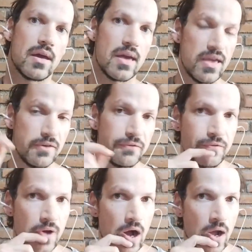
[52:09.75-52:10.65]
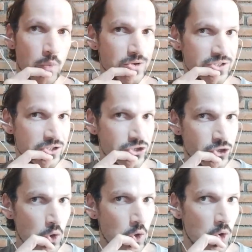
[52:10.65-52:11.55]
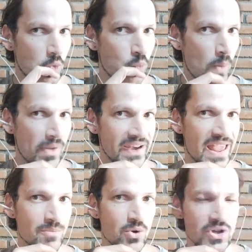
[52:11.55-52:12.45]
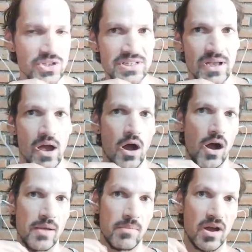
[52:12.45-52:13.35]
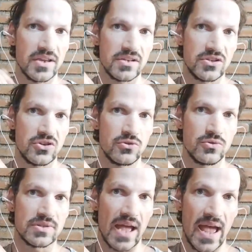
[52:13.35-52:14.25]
If I wasn't sure what my name was, I might use